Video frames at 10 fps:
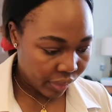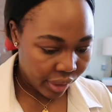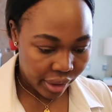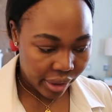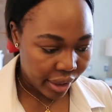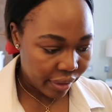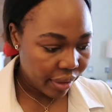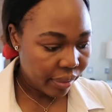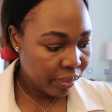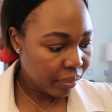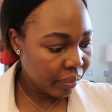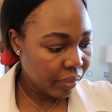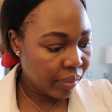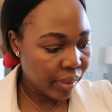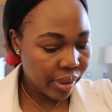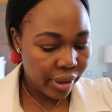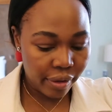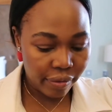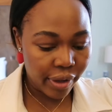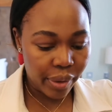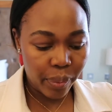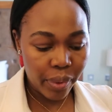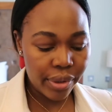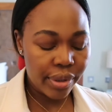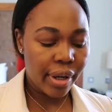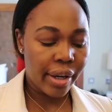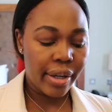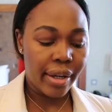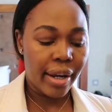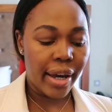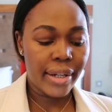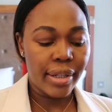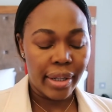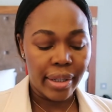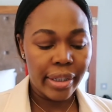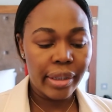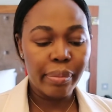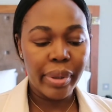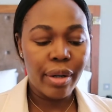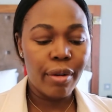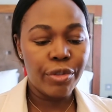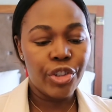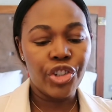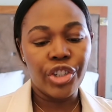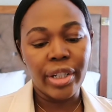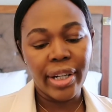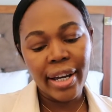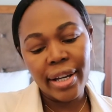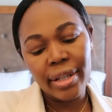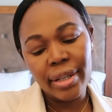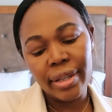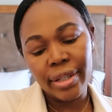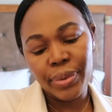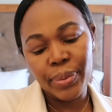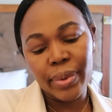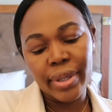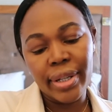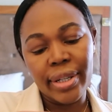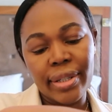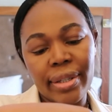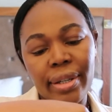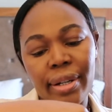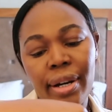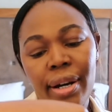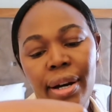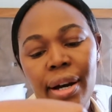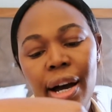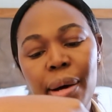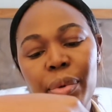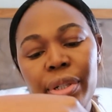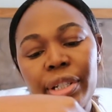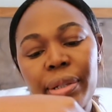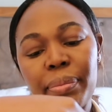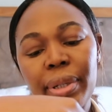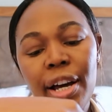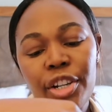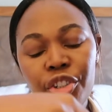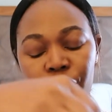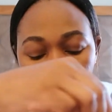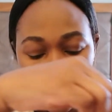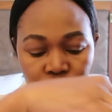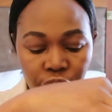And then if I want, I can add a little bit of Chanel. This one is the Harmony de Blush.